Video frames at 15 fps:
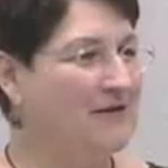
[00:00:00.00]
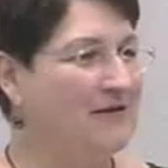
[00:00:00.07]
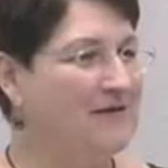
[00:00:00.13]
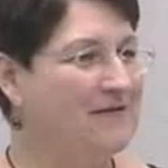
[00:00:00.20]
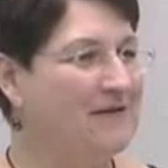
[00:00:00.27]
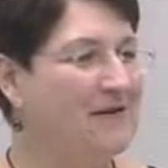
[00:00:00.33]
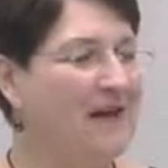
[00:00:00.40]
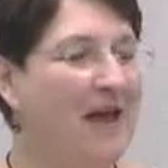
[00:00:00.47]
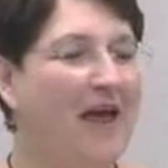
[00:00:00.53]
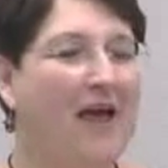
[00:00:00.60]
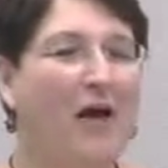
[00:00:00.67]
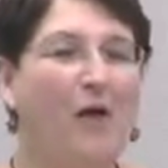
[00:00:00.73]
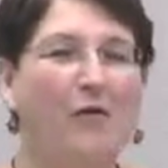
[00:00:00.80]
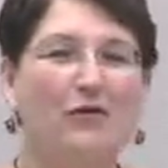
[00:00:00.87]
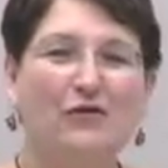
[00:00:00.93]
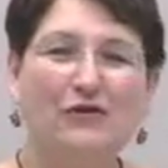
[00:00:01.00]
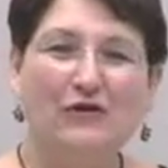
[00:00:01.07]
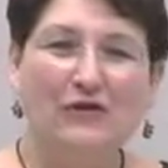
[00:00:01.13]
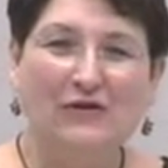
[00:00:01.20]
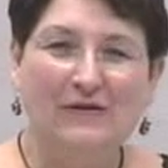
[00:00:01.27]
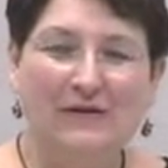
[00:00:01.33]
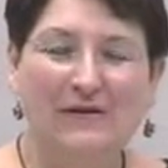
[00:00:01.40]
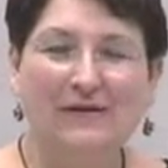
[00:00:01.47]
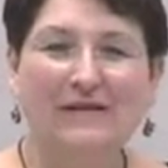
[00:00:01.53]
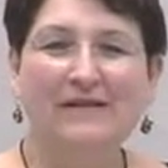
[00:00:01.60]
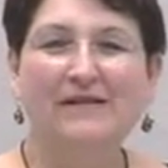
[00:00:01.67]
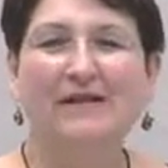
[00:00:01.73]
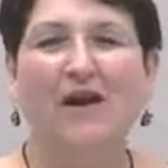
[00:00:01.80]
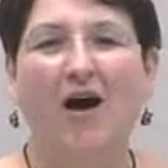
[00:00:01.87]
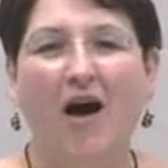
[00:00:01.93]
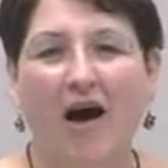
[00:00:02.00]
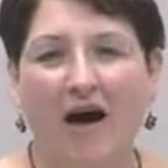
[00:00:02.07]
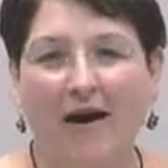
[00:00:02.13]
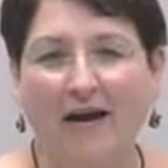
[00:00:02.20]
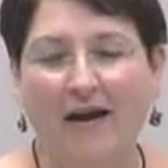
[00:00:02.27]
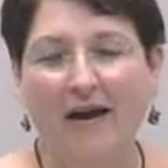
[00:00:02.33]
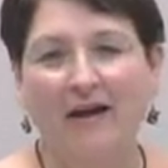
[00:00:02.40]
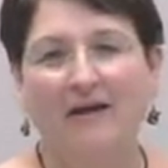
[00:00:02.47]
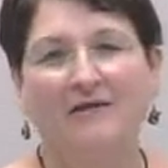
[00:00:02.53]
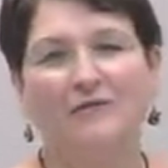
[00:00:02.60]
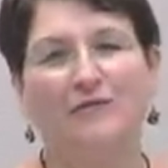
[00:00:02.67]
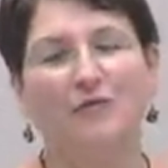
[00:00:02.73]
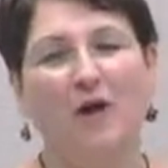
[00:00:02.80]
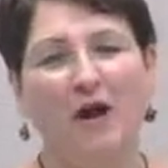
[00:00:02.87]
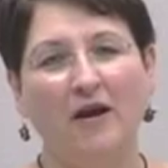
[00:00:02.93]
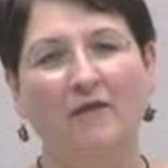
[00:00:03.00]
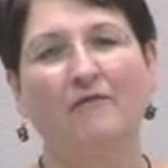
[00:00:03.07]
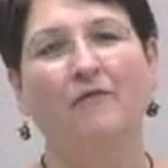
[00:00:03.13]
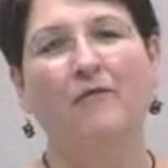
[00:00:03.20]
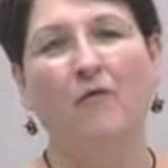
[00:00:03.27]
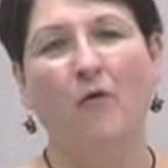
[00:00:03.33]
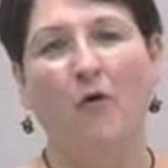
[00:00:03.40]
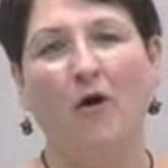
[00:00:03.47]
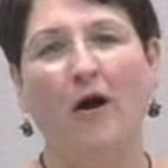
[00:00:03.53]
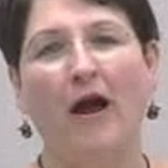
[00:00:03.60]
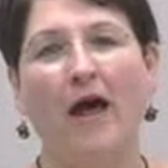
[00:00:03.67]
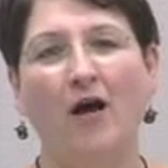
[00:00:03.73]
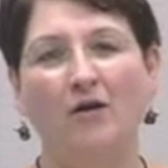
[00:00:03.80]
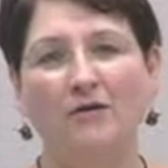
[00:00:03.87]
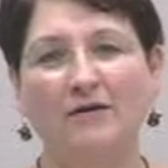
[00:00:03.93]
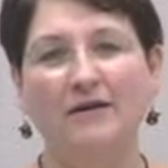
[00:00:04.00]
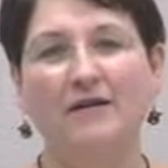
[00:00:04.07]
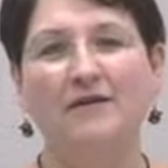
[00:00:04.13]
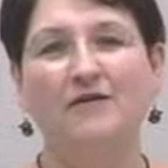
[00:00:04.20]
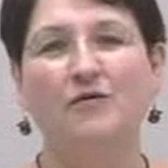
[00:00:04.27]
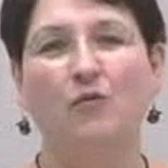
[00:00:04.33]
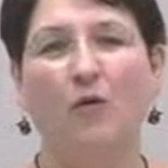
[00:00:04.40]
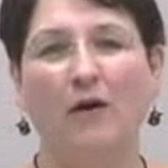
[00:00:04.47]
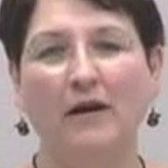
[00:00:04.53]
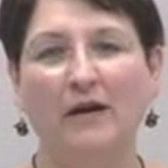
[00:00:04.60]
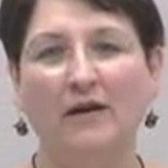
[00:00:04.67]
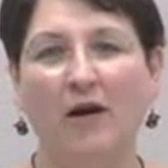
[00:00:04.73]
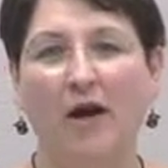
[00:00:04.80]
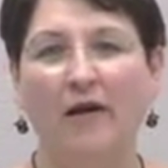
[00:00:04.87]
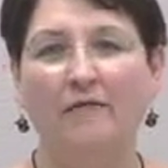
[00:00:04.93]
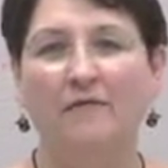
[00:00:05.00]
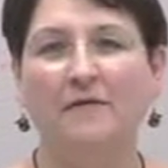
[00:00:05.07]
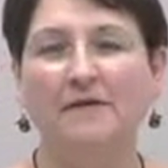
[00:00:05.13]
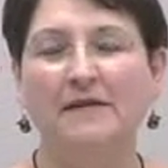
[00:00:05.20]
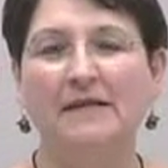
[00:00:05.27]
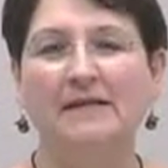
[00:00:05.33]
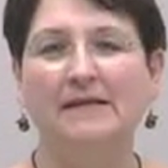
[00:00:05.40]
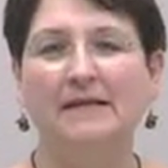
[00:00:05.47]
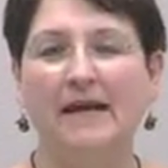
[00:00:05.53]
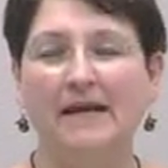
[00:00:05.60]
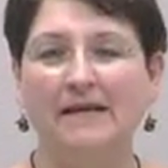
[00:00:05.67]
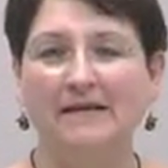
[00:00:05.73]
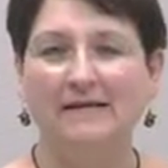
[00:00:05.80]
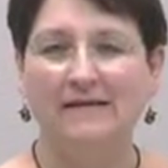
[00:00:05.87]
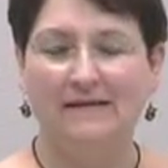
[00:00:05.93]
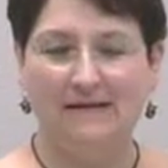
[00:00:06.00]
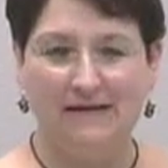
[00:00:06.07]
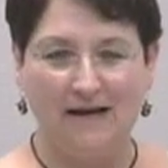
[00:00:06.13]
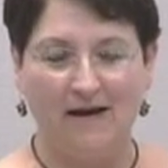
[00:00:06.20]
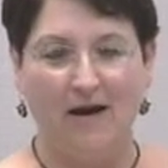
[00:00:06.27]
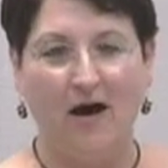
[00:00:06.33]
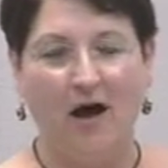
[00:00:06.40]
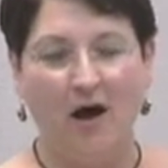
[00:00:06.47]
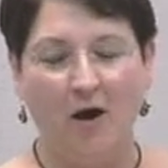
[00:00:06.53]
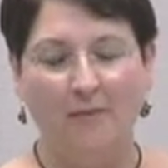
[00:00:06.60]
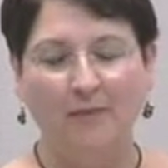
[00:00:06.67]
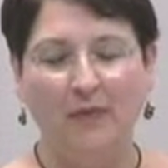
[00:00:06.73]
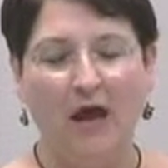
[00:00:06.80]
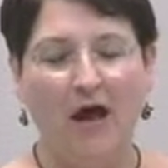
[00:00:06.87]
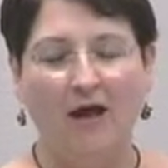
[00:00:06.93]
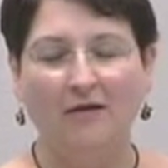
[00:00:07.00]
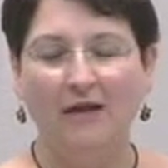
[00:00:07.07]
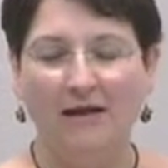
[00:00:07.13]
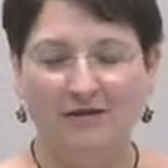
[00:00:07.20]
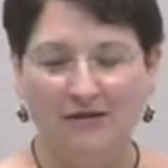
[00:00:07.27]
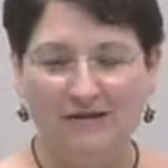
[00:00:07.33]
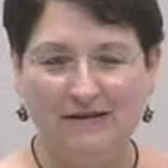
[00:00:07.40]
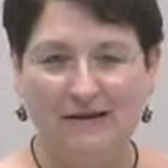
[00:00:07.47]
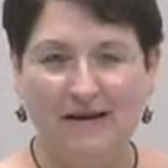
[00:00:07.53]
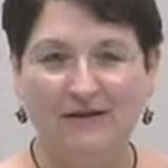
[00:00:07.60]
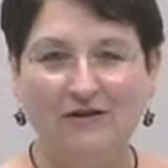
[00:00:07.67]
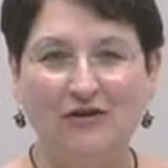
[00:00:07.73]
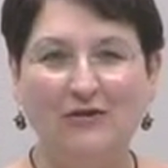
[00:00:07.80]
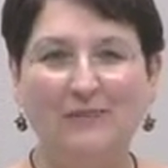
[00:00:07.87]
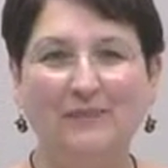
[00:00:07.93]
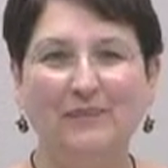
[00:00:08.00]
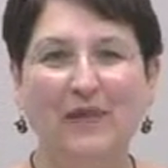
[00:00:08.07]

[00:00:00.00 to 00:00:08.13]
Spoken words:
Susan. Susan Scott is running for LD 29 for the state legislature.